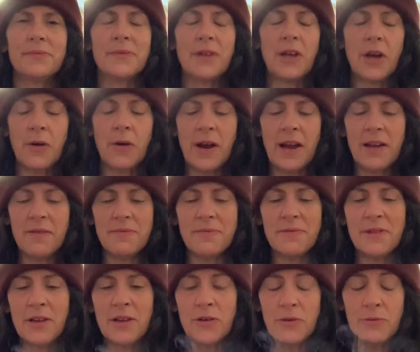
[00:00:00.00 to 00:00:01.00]
All right,
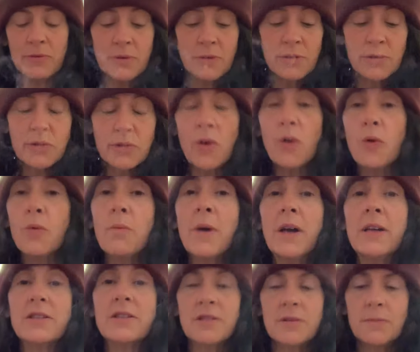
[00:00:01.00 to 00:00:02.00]
thank you so
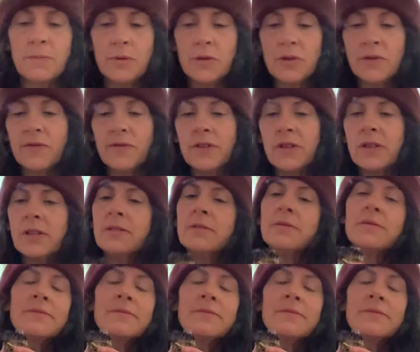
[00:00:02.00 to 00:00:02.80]
much, beautiful.